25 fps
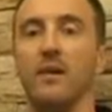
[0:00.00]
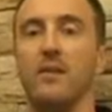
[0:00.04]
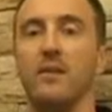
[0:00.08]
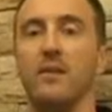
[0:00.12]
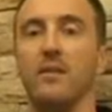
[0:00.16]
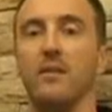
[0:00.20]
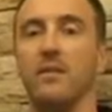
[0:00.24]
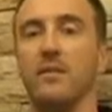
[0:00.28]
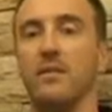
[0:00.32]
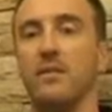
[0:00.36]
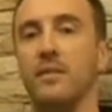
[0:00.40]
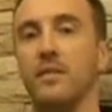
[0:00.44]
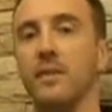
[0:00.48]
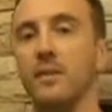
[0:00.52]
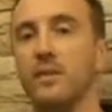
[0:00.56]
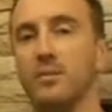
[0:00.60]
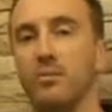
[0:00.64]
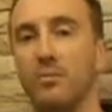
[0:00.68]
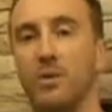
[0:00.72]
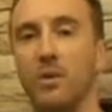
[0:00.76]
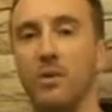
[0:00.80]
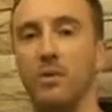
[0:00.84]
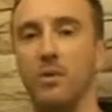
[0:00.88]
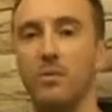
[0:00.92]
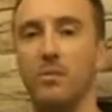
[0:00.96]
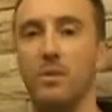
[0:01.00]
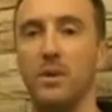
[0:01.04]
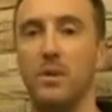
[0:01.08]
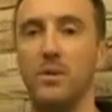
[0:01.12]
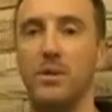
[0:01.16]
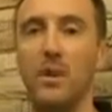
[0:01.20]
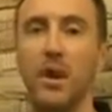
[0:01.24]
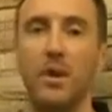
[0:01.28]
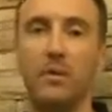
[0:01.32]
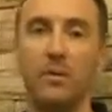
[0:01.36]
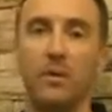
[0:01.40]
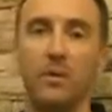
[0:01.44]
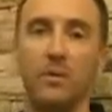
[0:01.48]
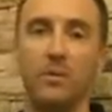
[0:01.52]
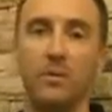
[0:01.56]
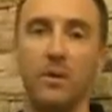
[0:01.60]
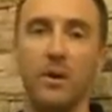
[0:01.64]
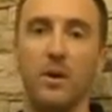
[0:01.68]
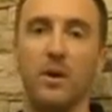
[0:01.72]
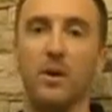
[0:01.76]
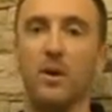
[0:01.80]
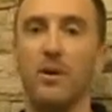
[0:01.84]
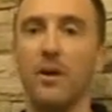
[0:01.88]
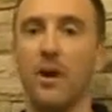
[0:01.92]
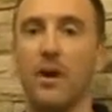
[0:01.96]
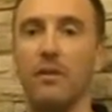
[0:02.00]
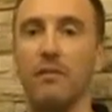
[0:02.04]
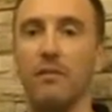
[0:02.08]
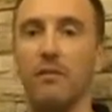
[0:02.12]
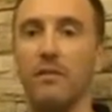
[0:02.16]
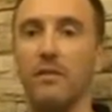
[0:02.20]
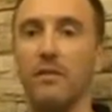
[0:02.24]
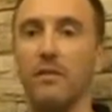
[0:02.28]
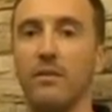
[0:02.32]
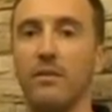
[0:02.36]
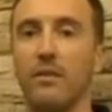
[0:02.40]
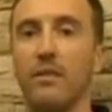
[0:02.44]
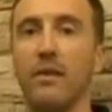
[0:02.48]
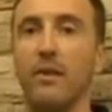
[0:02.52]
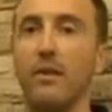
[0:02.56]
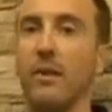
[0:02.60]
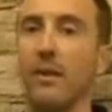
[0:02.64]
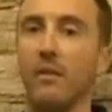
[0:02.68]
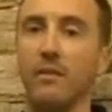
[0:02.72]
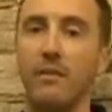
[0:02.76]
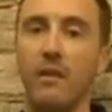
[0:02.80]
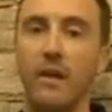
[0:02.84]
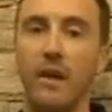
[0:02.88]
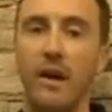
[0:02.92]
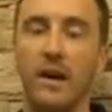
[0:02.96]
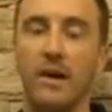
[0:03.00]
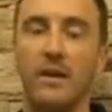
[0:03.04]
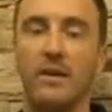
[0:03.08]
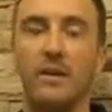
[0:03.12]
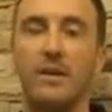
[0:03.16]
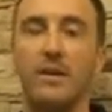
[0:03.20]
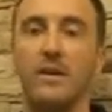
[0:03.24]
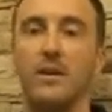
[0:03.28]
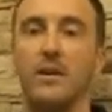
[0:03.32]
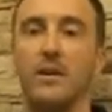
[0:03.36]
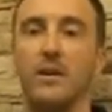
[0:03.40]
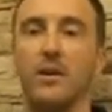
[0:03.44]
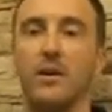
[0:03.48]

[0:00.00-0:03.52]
There's this wrong with me or that wrong with me. I don't have this or I don't have that.